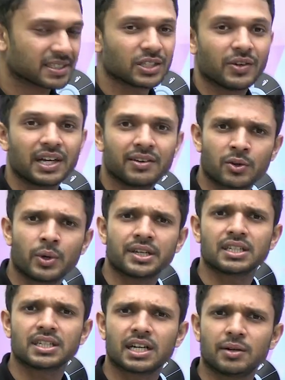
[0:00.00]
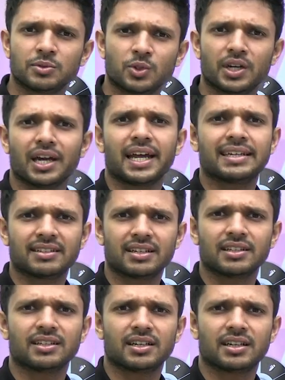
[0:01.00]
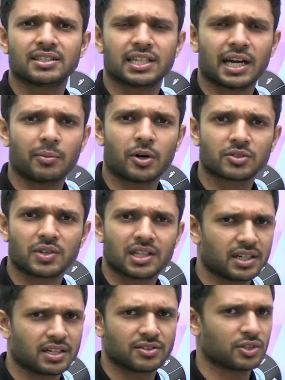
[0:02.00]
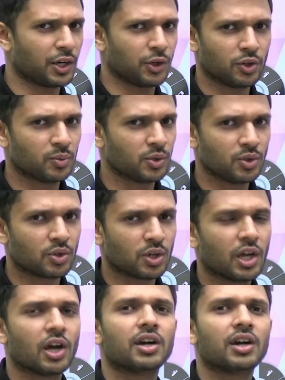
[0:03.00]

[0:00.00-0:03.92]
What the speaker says: So whenever question comes, you can answer in the chat box whether it is nannu munnu.